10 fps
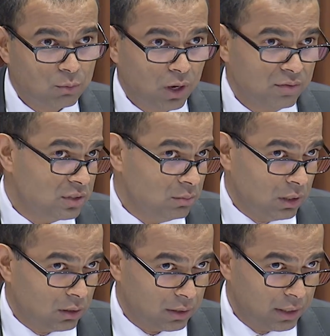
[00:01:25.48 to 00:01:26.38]
would have
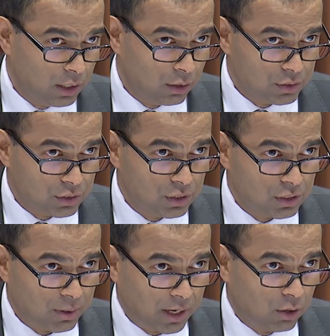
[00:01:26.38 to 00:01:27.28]
similar concerns
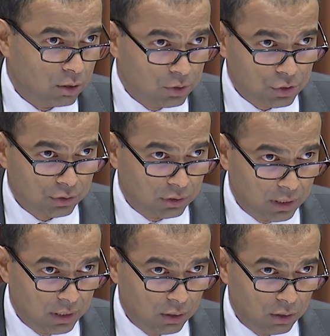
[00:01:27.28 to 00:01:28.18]
about how commercial
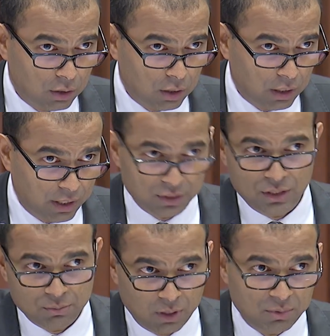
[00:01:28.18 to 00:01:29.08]

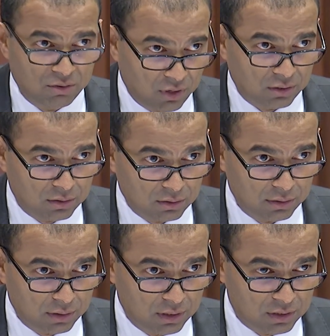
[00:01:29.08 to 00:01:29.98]
entities might be affected
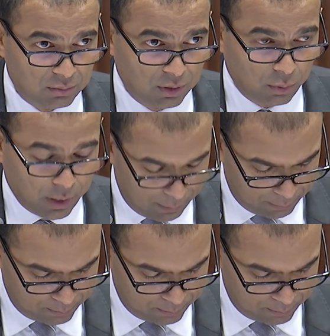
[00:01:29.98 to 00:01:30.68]
in a similar way.